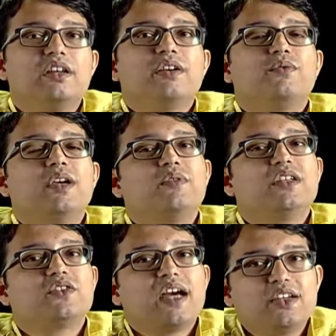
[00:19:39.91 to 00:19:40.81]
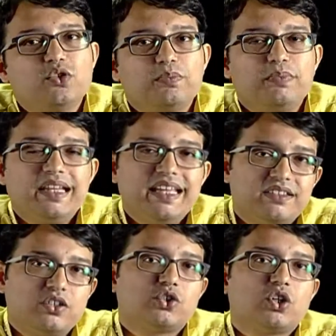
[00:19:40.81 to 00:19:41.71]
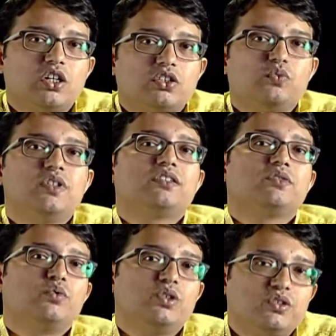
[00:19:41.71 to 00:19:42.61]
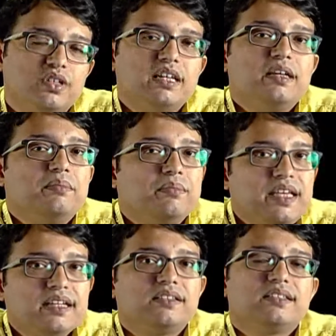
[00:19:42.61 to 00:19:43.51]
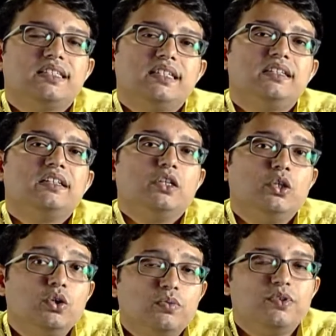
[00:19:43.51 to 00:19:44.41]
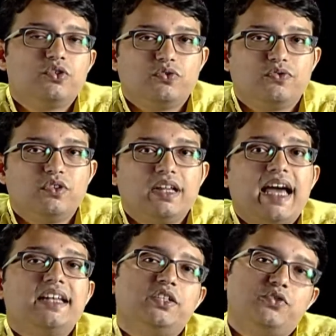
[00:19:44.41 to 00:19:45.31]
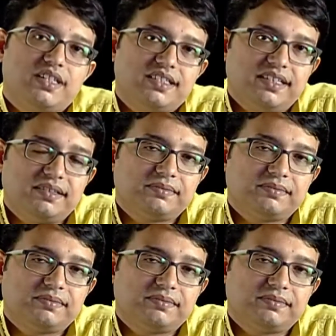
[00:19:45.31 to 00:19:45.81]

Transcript: where we try to place shots which would make the scene look beautiful and interesting.